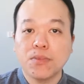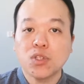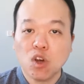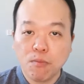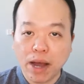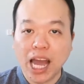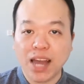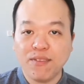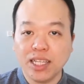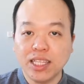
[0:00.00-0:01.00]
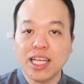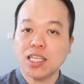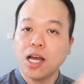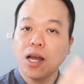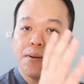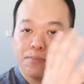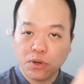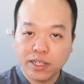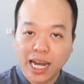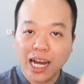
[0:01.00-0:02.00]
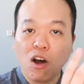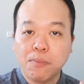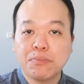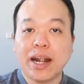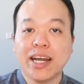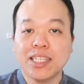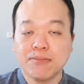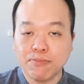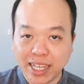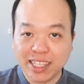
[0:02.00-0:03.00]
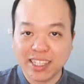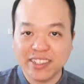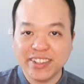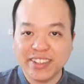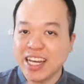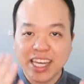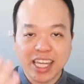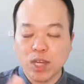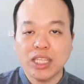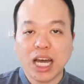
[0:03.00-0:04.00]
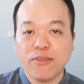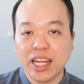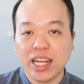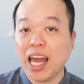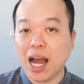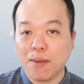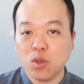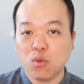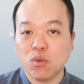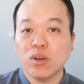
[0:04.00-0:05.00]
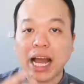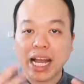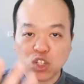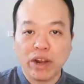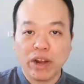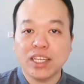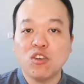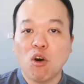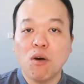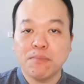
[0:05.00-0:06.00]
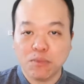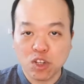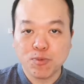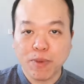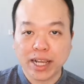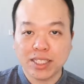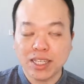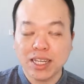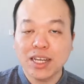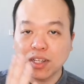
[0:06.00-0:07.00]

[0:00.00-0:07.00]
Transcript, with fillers: So by having this product or price bundle, it will definitely help to attract your prospects